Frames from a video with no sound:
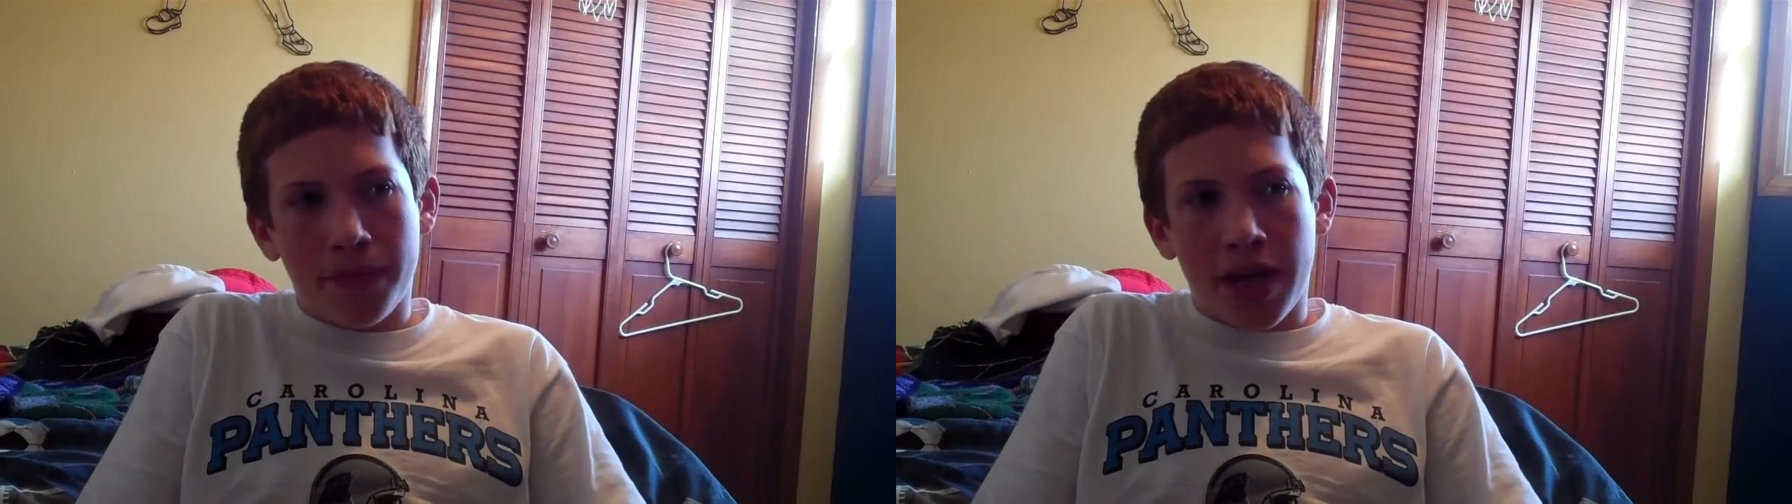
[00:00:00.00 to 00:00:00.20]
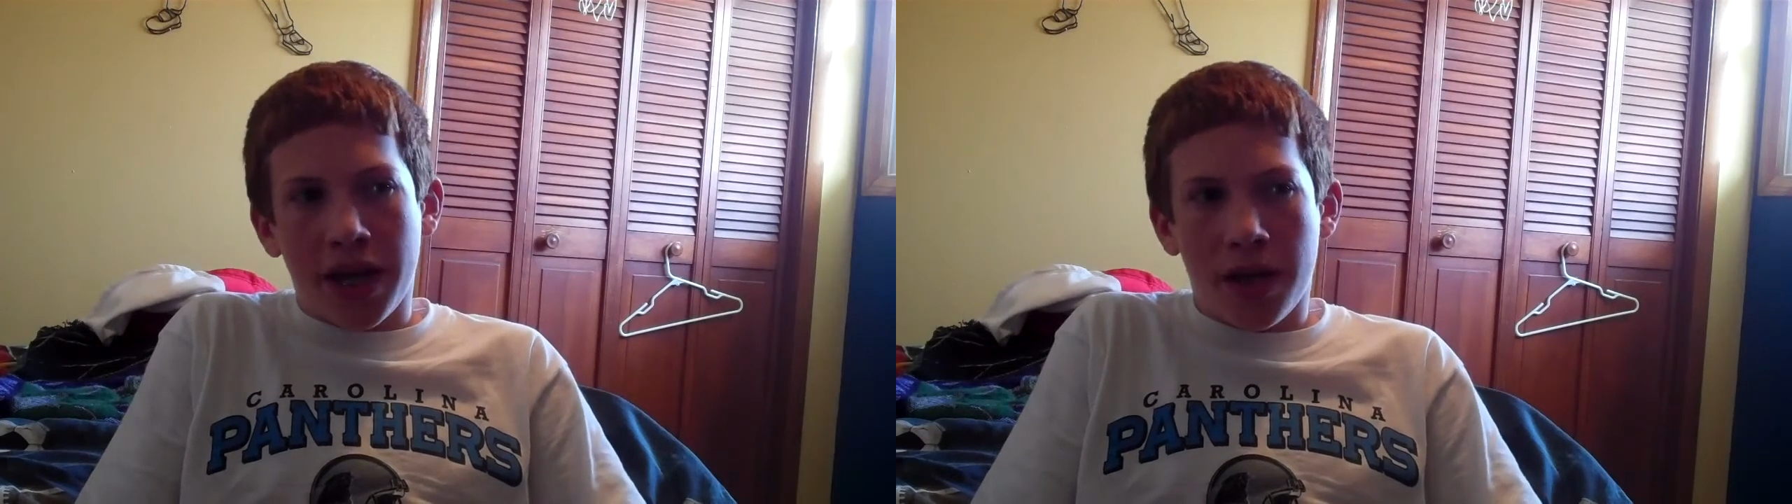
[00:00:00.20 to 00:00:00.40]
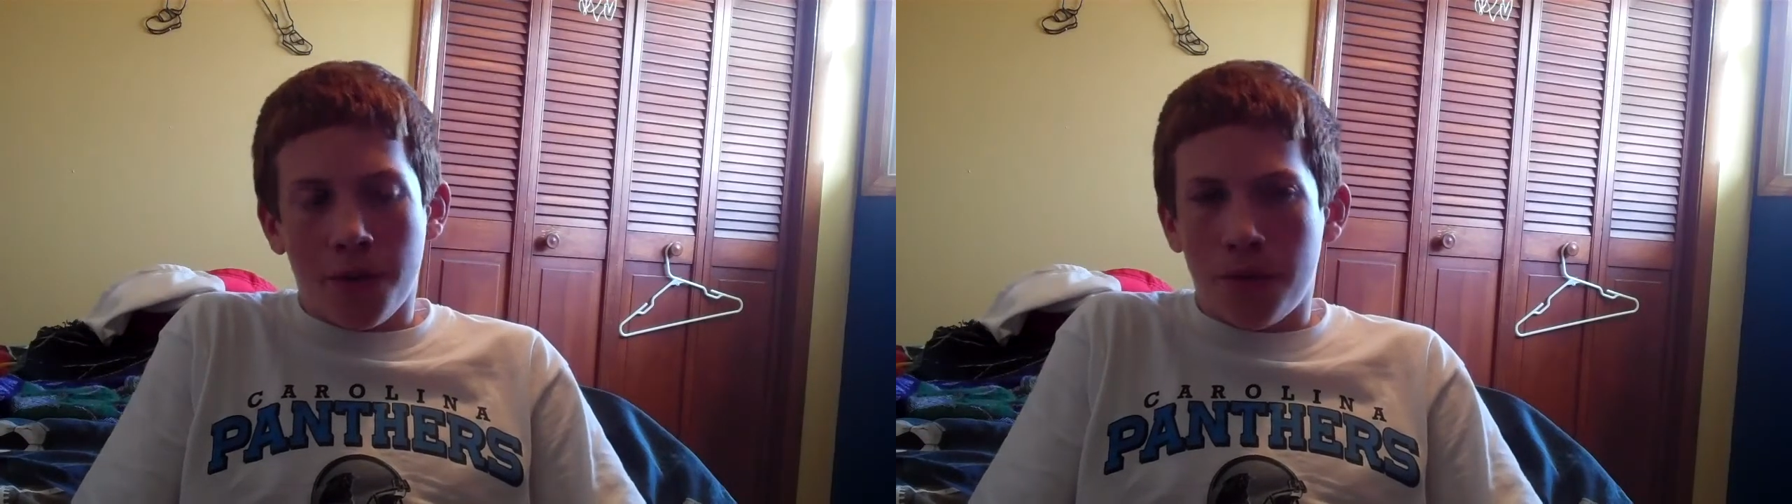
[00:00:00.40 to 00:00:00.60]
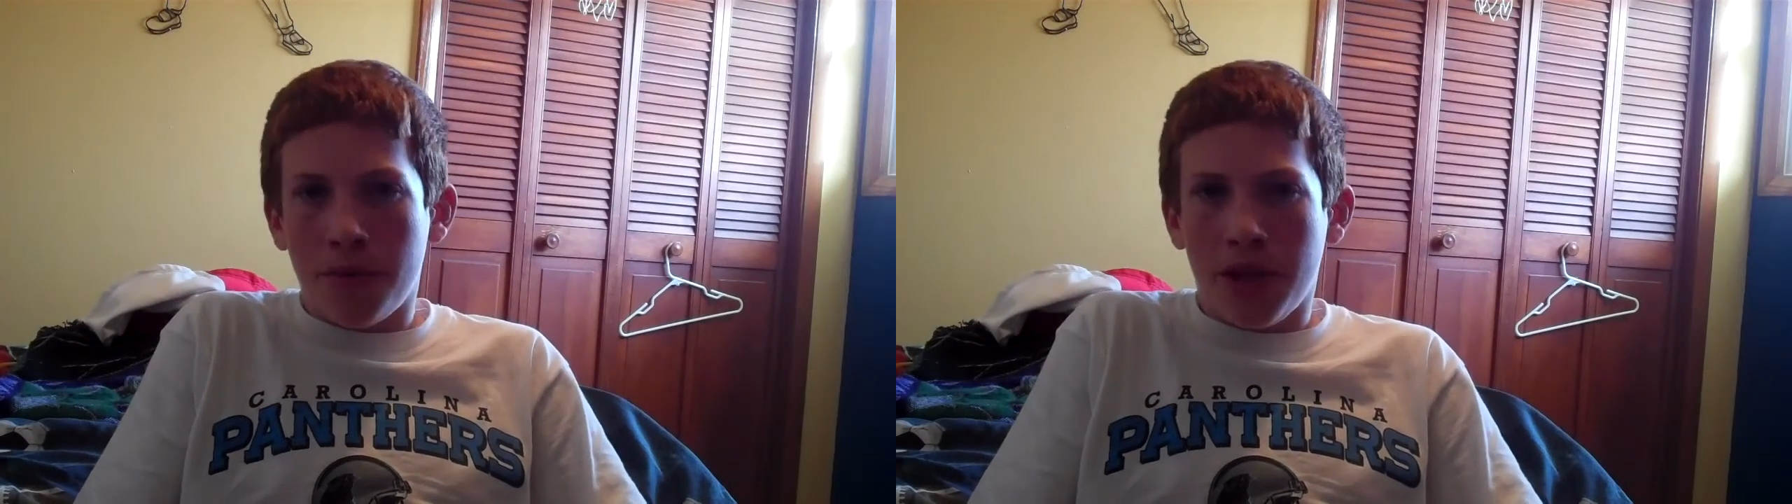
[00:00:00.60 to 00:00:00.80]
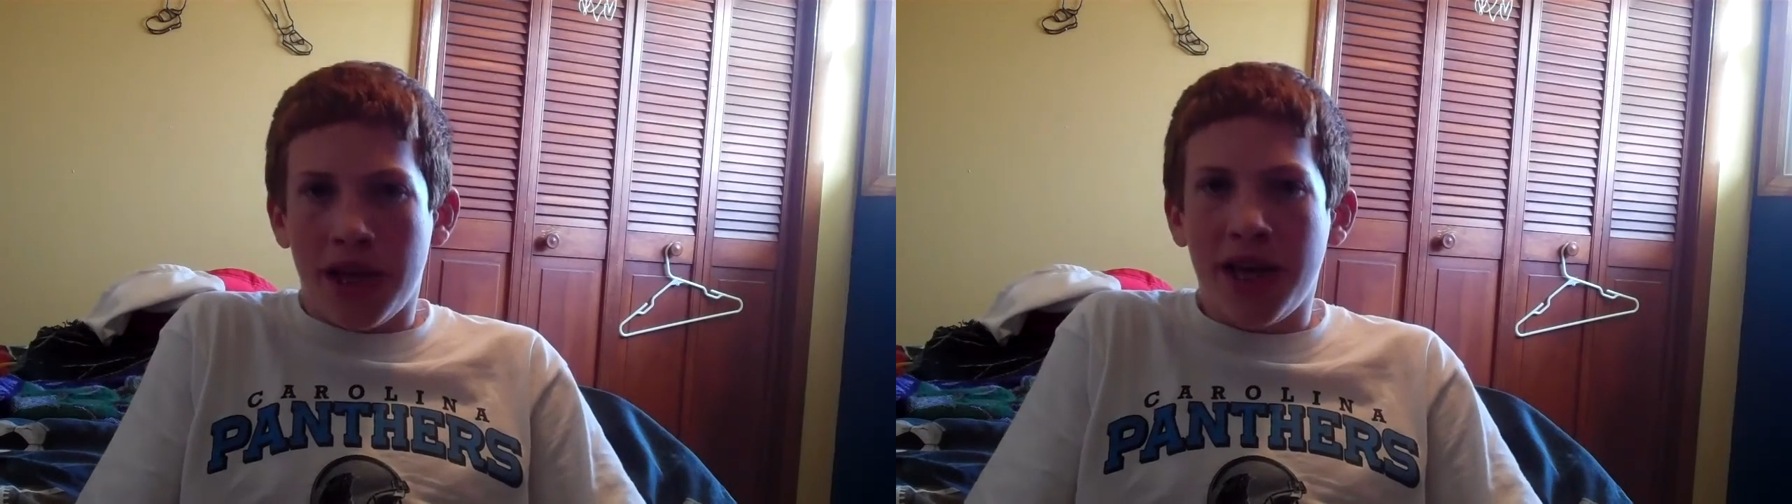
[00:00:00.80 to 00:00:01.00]

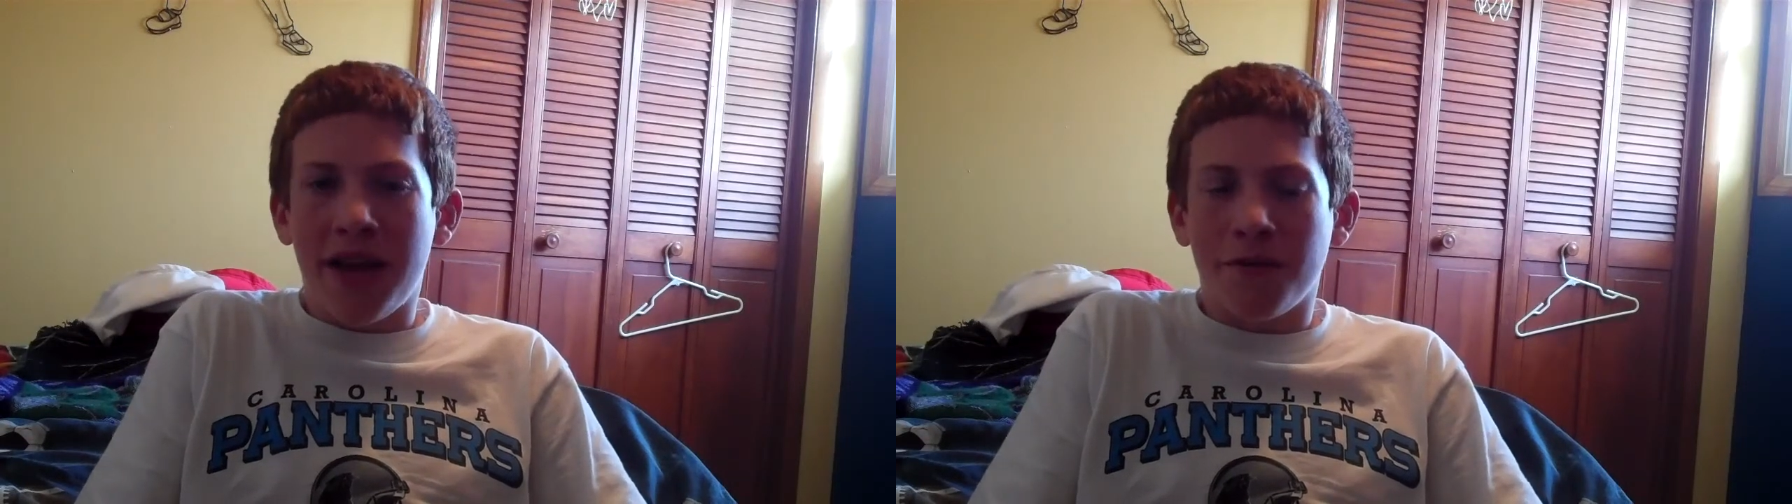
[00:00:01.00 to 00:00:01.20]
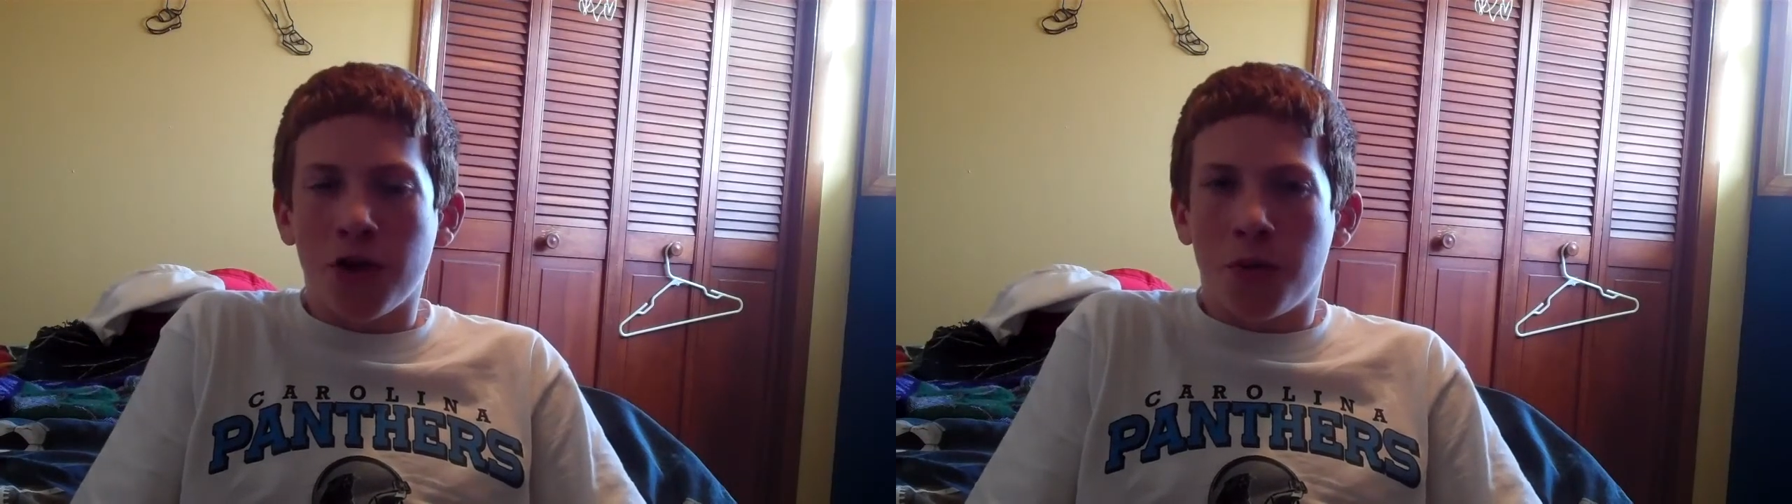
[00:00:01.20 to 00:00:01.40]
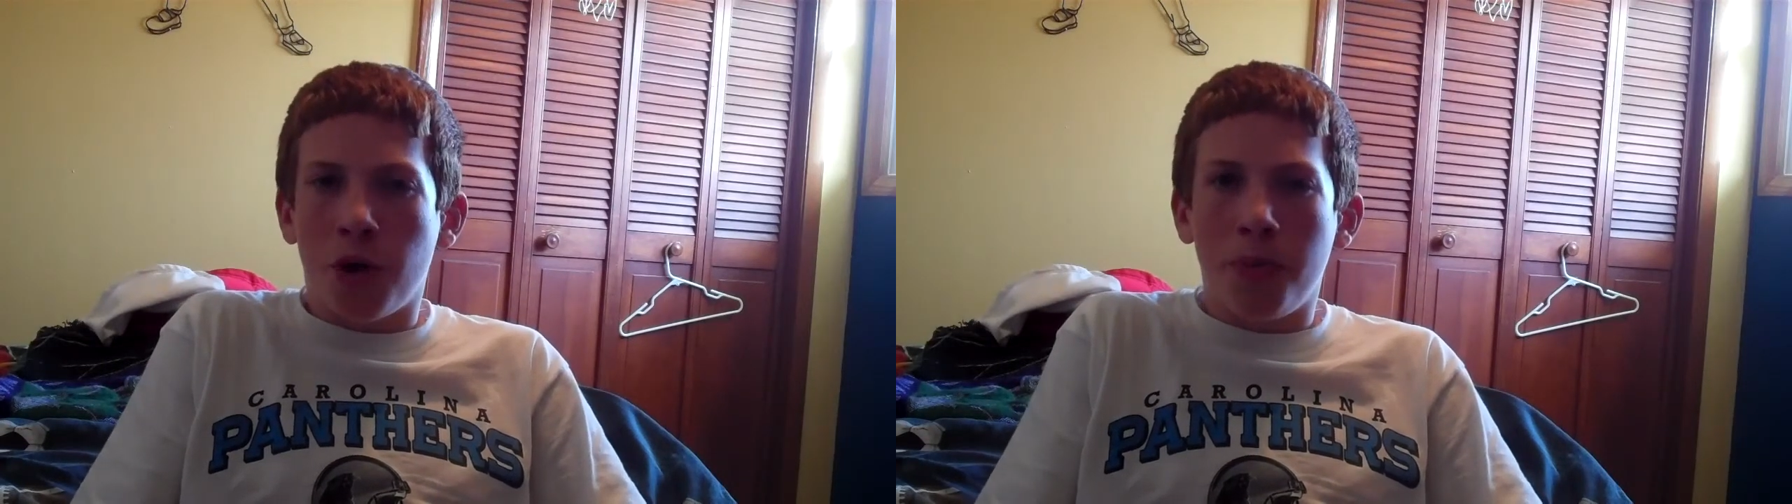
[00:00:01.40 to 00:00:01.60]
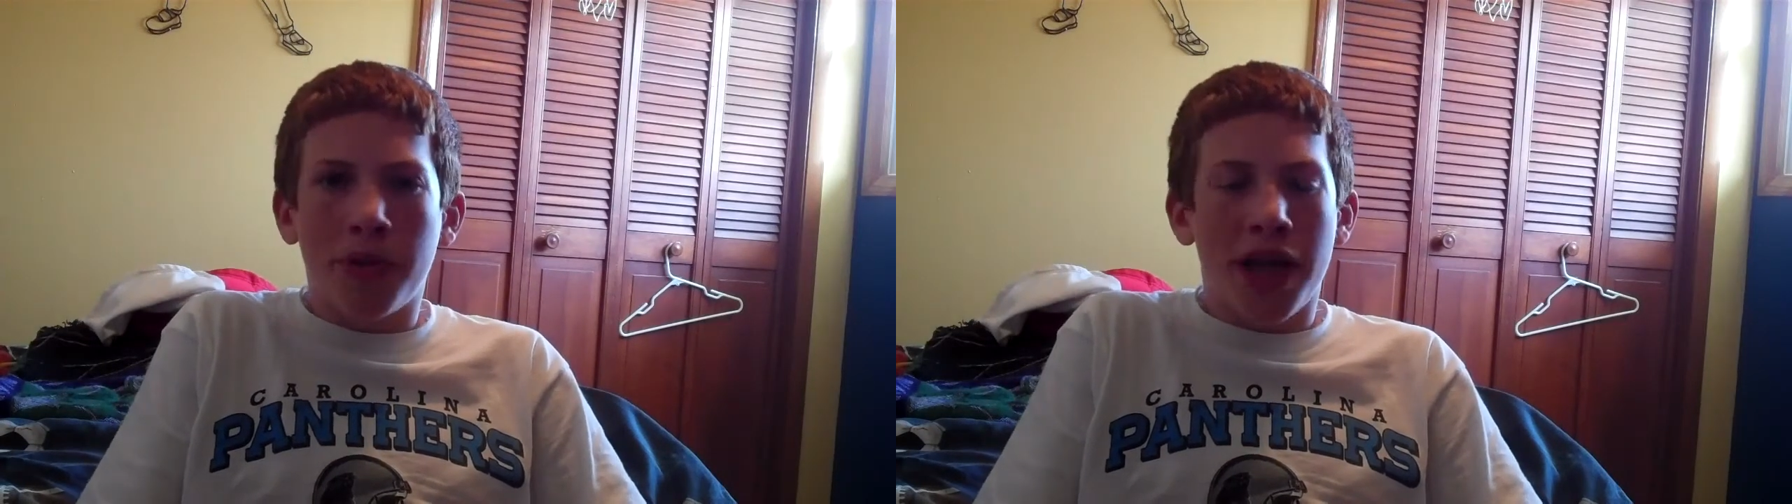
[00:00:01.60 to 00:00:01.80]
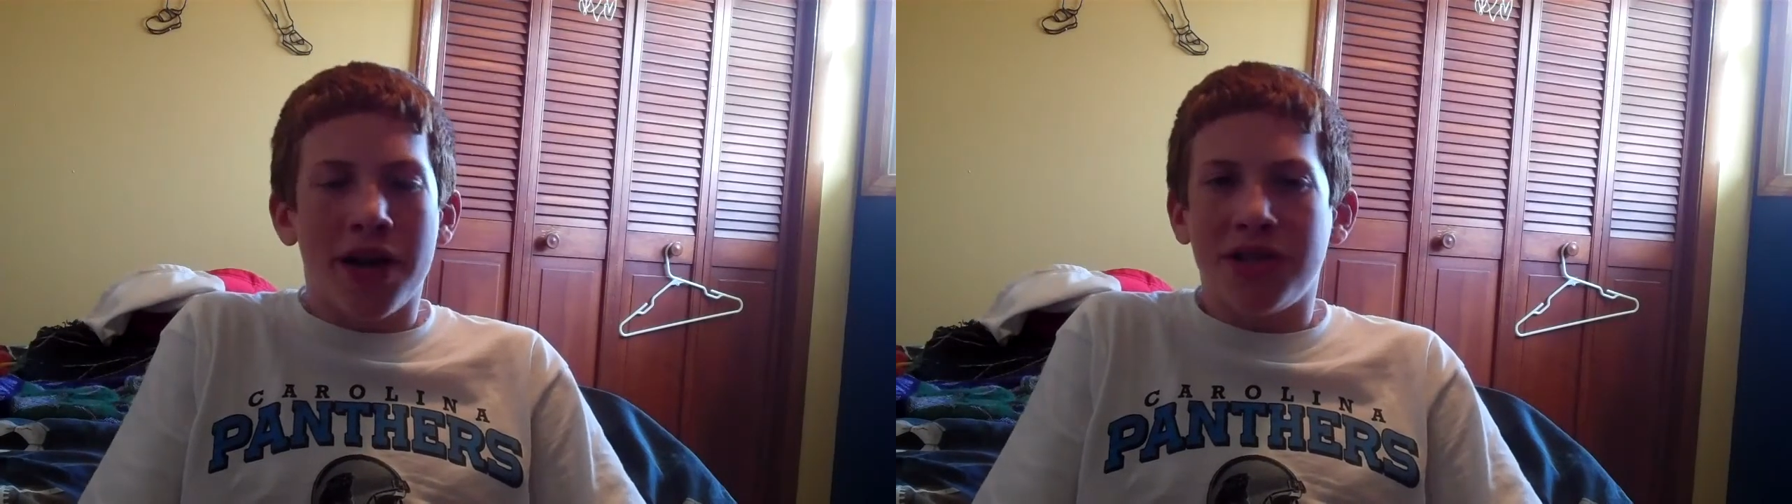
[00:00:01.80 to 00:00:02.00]
The Heat have good role
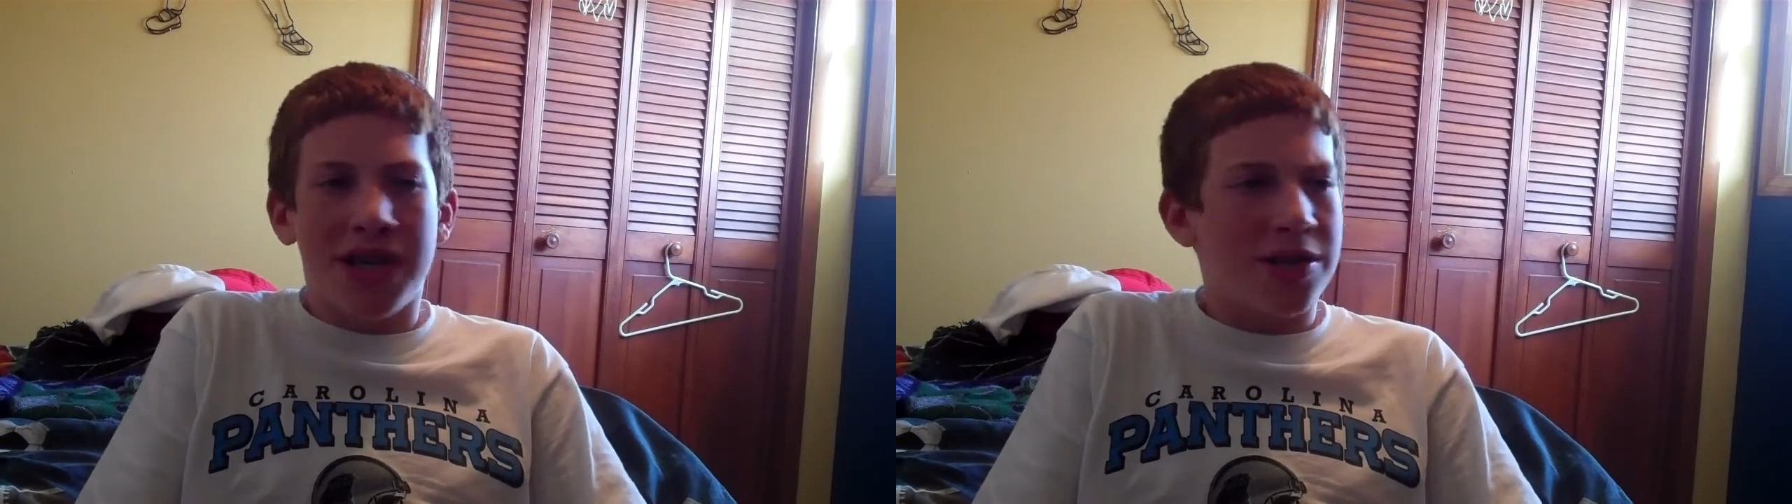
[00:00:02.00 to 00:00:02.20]
players.